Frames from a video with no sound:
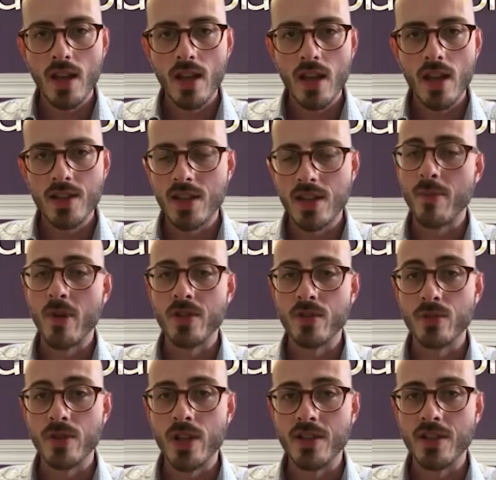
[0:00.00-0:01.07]
Is that
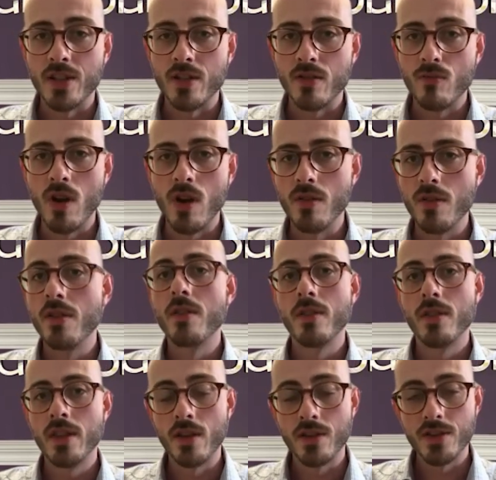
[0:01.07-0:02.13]
personal data? Well,
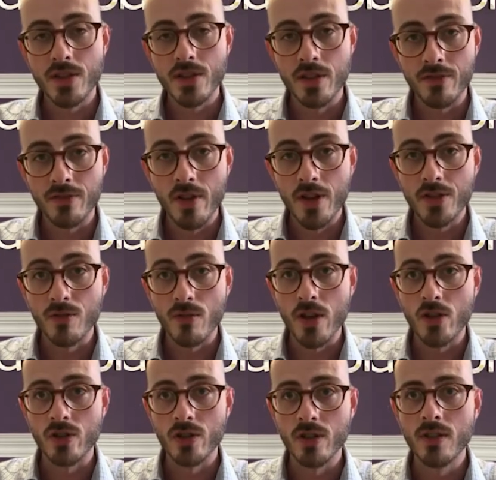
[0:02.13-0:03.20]
the answer to the first
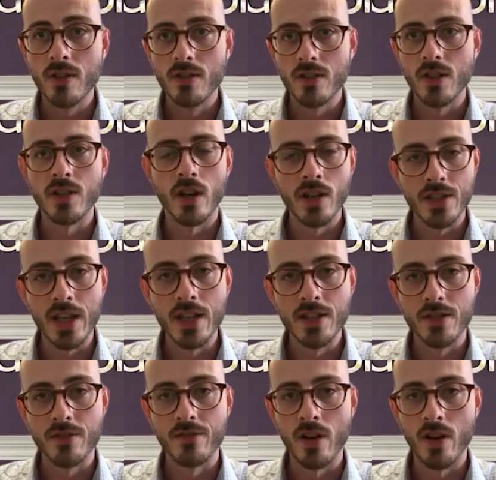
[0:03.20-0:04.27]
question, does it
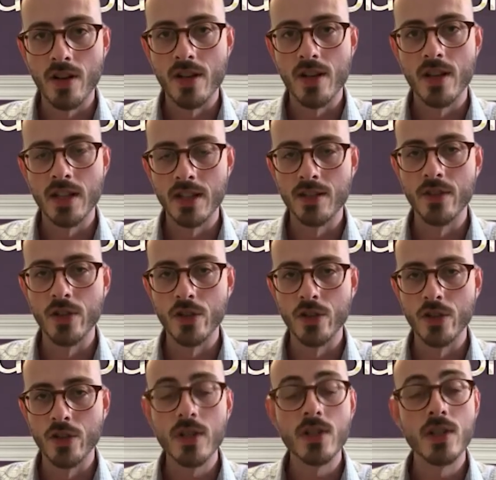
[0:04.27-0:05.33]
identify an
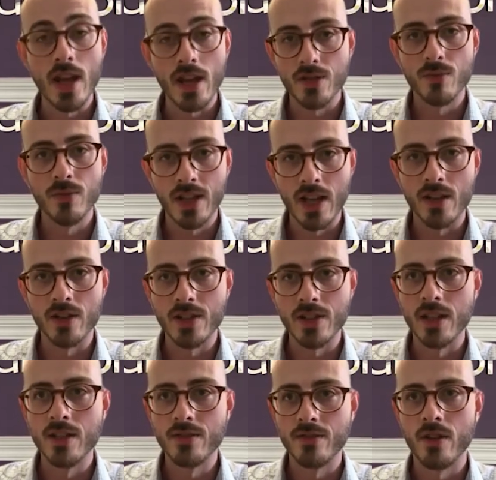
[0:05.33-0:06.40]
individual, is yes, we can
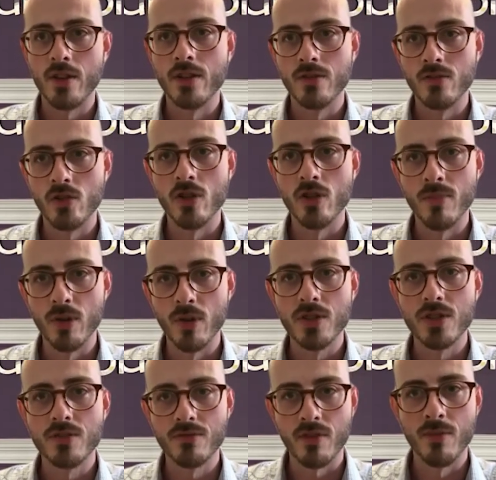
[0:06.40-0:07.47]
identify joke
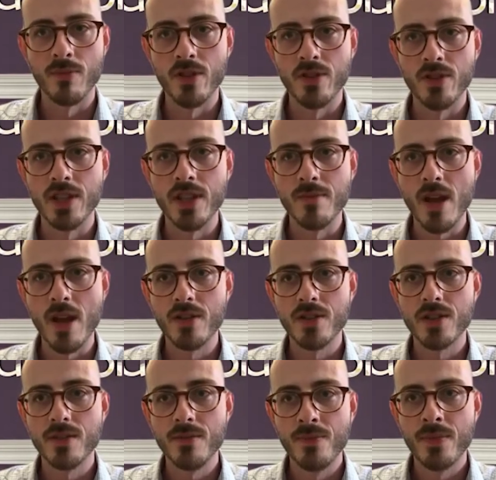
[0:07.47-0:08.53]
blogs from those
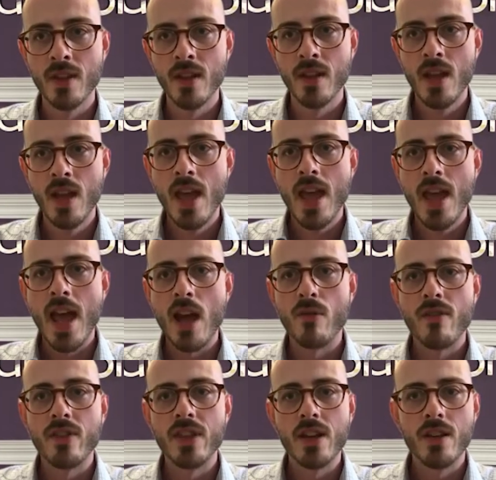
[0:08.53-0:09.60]
emails.
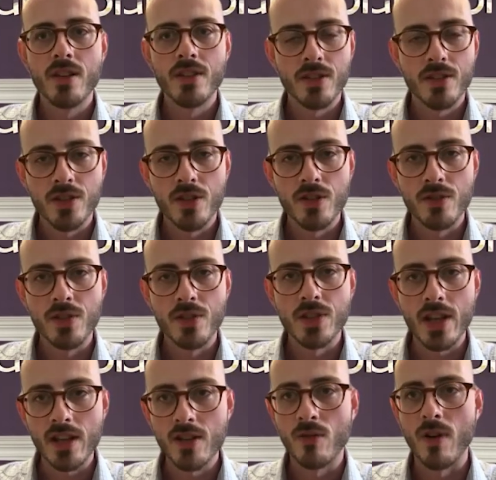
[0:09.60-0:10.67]
However, the answer to the
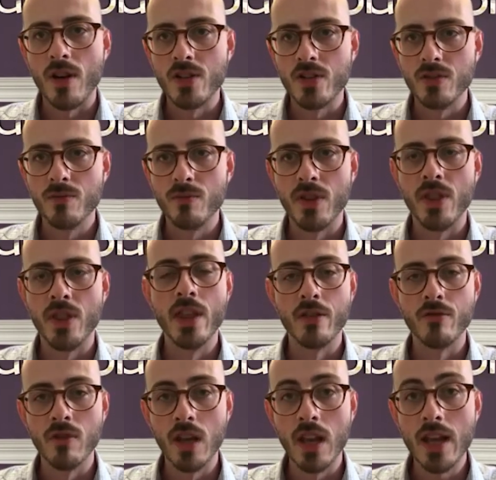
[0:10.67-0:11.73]
second question, whether they
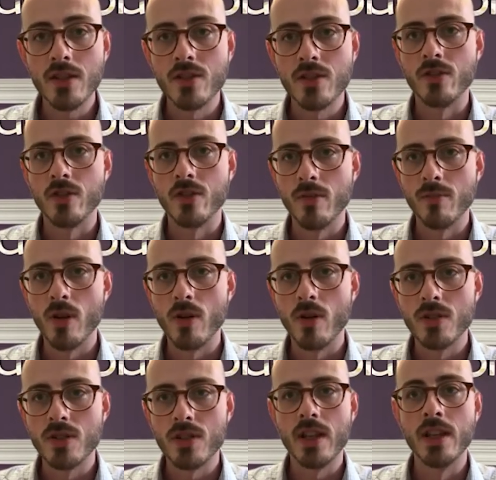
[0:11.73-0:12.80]
relate to joke
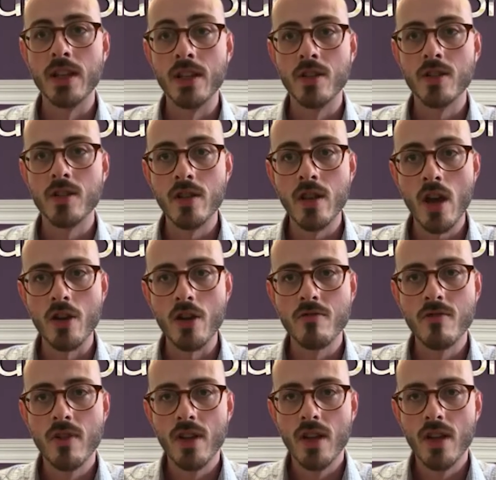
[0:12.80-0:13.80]
blogs, is no.